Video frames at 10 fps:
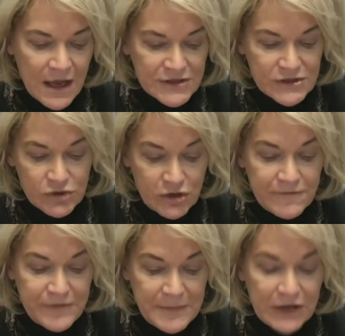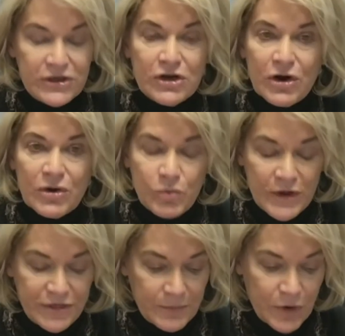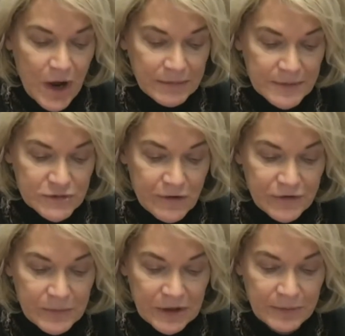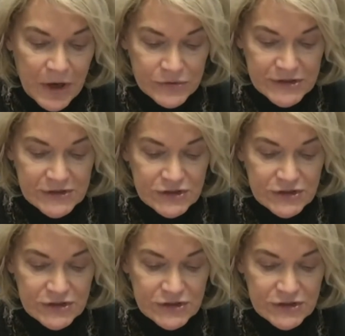So you're familiar with the problems overbuild poses